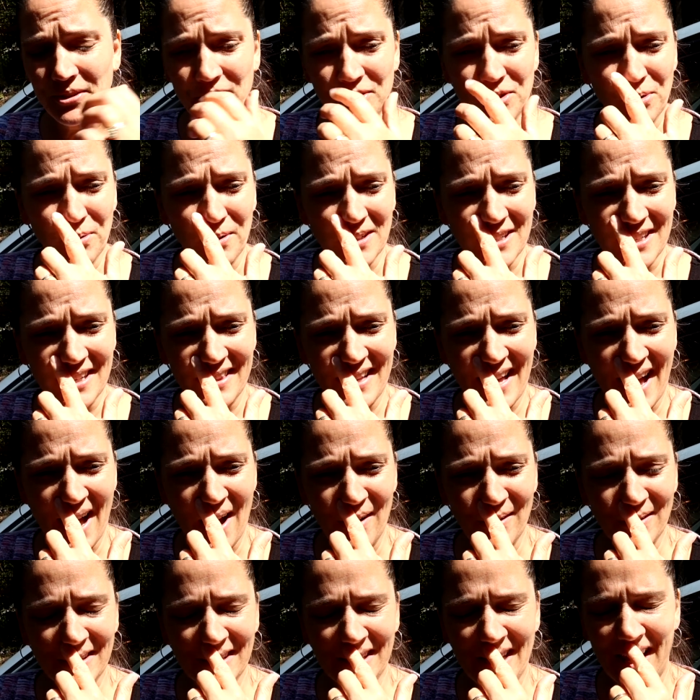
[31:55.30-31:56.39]
their chores in the
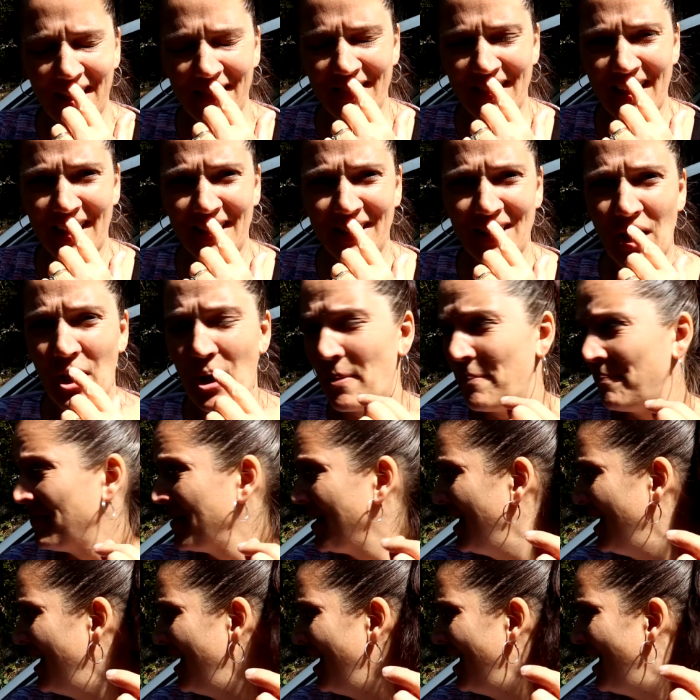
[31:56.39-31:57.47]
house, and then I'm
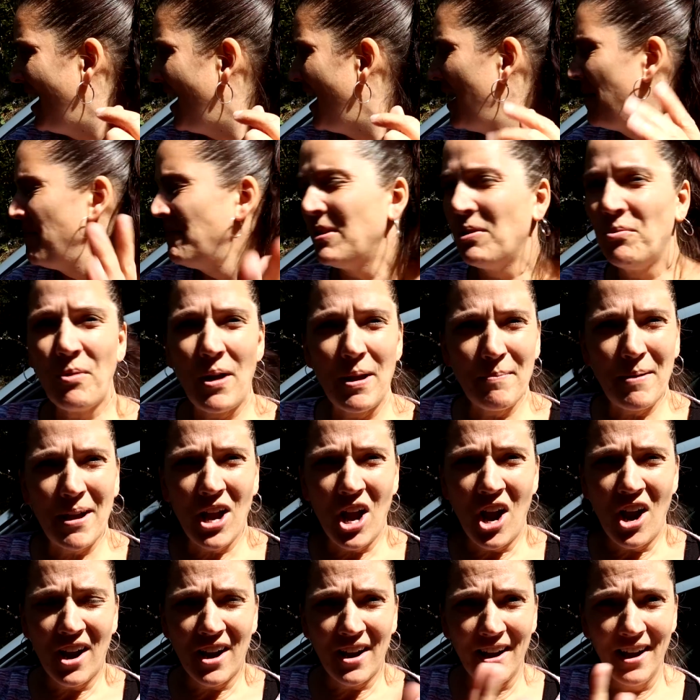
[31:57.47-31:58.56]
gonna wipe my
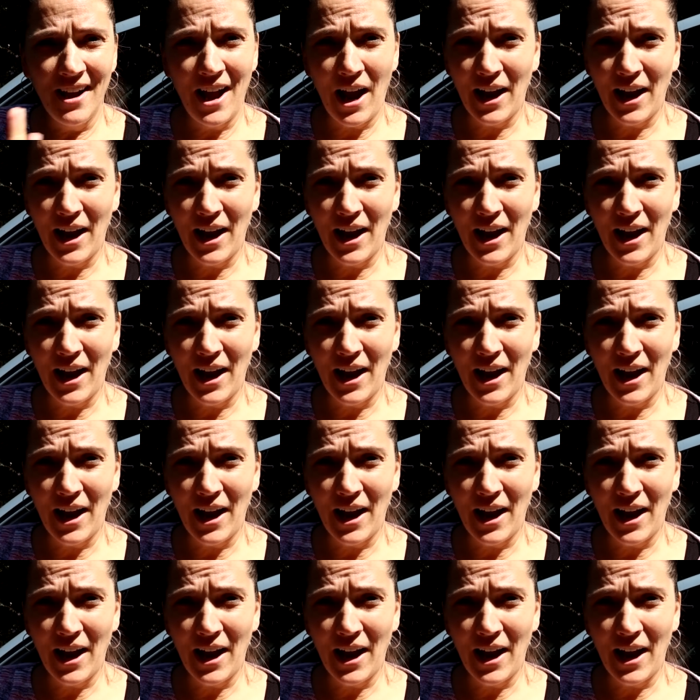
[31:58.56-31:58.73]
car.